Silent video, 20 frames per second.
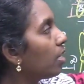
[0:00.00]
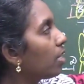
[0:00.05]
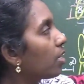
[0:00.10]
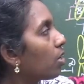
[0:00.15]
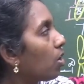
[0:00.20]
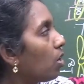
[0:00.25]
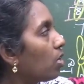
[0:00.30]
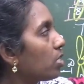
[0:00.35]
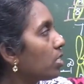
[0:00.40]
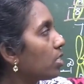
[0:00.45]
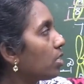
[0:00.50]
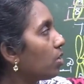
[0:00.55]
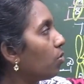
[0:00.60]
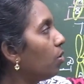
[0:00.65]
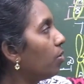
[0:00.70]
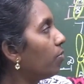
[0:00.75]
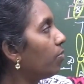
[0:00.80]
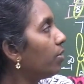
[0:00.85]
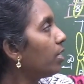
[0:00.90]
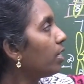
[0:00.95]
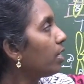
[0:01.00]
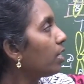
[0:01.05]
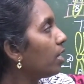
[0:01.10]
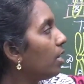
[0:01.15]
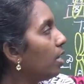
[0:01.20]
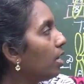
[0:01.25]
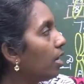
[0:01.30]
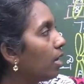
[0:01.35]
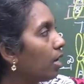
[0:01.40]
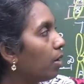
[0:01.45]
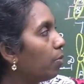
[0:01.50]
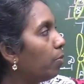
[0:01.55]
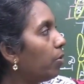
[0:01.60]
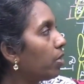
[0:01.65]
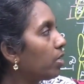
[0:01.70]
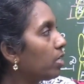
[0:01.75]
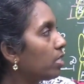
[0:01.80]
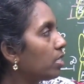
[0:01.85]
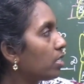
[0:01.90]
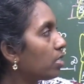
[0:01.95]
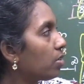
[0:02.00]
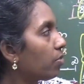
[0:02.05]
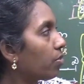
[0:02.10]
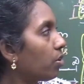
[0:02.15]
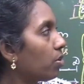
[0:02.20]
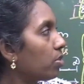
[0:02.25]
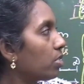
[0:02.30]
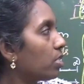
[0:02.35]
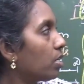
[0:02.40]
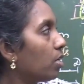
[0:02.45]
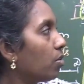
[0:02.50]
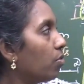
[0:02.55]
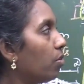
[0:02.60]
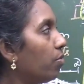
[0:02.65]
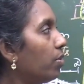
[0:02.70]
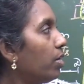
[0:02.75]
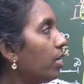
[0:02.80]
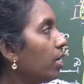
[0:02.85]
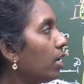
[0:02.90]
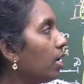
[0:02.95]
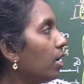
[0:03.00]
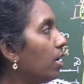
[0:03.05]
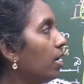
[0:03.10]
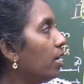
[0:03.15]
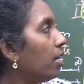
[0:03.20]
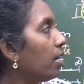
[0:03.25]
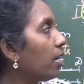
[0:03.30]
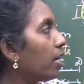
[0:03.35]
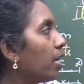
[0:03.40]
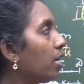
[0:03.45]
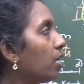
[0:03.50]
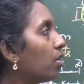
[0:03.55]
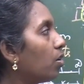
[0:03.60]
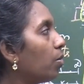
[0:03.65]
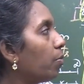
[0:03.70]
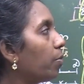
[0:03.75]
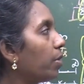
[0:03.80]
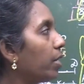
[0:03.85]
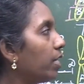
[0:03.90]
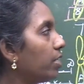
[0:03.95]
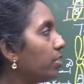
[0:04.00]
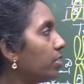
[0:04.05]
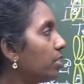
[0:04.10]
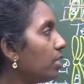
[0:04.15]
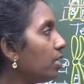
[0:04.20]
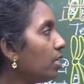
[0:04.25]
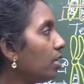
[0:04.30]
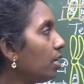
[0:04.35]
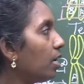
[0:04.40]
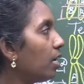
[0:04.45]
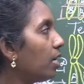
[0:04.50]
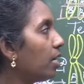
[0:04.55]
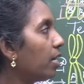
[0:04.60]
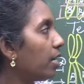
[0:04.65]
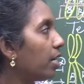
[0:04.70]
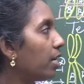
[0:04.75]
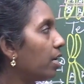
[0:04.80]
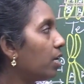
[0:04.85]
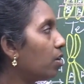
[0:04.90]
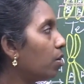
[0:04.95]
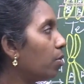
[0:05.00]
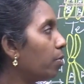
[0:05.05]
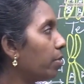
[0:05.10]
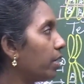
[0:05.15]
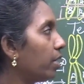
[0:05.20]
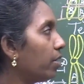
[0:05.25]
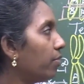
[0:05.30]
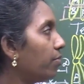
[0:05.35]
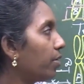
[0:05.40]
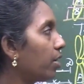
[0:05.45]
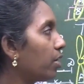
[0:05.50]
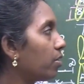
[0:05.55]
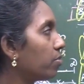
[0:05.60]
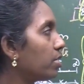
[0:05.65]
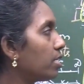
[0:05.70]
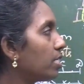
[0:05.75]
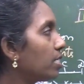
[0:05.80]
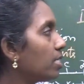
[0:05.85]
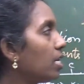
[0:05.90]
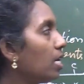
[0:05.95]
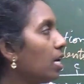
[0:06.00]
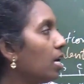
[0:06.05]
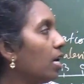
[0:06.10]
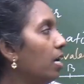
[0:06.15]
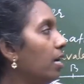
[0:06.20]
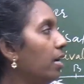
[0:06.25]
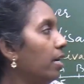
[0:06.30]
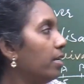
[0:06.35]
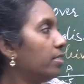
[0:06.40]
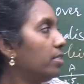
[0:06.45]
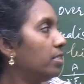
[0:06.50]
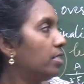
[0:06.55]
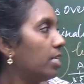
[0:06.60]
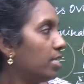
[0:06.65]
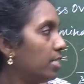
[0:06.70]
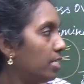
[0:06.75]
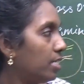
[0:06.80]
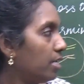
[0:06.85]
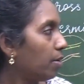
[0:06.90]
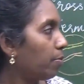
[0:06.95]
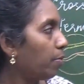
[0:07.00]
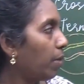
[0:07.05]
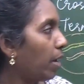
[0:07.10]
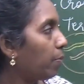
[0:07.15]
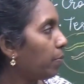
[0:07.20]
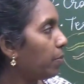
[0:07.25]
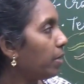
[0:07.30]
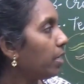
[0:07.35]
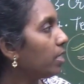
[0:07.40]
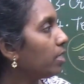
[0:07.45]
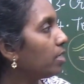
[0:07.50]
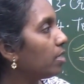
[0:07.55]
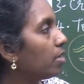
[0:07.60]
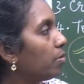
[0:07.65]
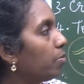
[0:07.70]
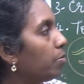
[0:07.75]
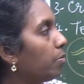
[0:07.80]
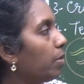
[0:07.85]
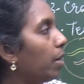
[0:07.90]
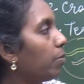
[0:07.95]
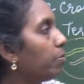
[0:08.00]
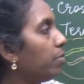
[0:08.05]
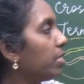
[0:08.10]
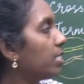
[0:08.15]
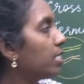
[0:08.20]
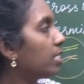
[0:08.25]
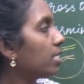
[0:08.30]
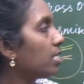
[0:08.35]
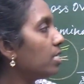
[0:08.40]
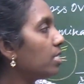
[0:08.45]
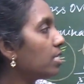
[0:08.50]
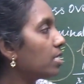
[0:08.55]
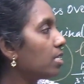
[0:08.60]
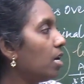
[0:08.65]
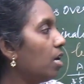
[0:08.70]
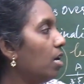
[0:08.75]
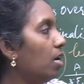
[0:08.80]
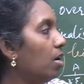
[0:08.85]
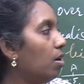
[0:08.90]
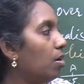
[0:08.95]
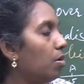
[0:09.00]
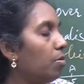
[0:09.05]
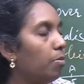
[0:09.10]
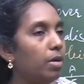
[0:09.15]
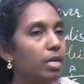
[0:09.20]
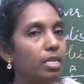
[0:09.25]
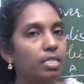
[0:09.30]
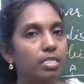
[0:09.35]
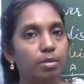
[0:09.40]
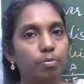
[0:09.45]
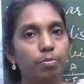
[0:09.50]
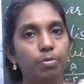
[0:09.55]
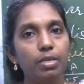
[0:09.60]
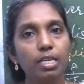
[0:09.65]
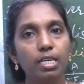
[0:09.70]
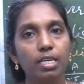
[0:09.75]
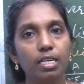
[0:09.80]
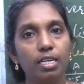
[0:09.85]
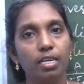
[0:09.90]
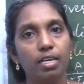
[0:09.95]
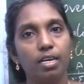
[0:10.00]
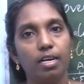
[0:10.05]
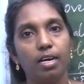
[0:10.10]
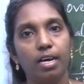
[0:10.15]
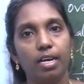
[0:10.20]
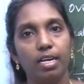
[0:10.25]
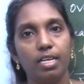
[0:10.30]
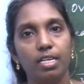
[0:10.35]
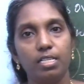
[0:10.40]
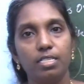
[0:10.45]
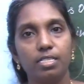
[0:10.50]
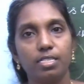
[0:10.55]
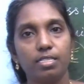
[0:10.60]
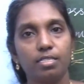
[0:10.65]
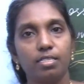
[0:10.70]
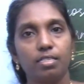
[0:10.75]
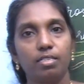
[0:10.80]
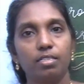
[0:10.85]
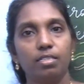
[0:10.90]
crossing over, importance of crossing over, recombination, recombinant frequency, genetic mapping, map distance, multiple alleles.